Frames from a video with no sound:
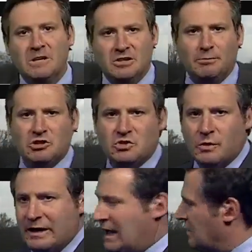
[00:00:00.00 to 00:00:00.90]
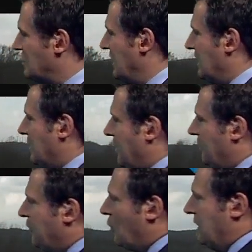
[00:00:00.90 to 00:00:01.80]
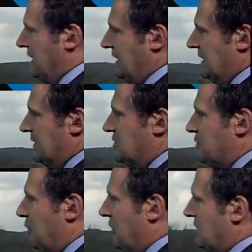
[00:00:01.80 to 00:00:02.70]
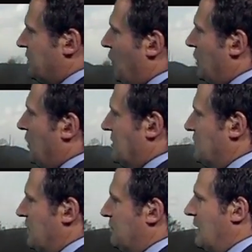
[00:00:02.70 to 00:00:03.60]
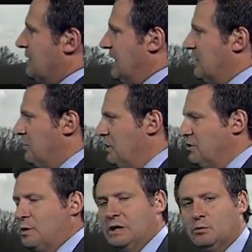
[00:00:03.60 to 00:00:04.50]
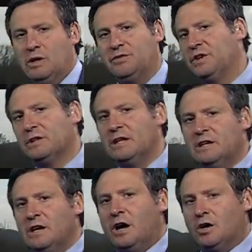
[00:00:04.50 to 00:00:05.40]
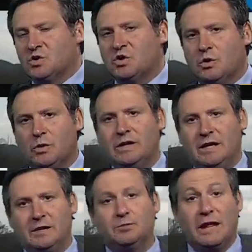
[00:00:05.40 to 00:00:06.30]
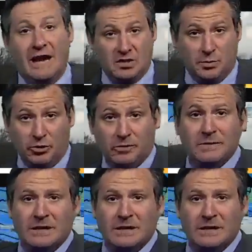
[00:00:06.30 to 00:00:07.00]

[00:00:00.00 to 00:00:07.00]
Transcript: Temperatures right now stand 40 in Lynchburg, it's 41 Smith Mount Lake, 33 in Wytheville, also in Blacksburg.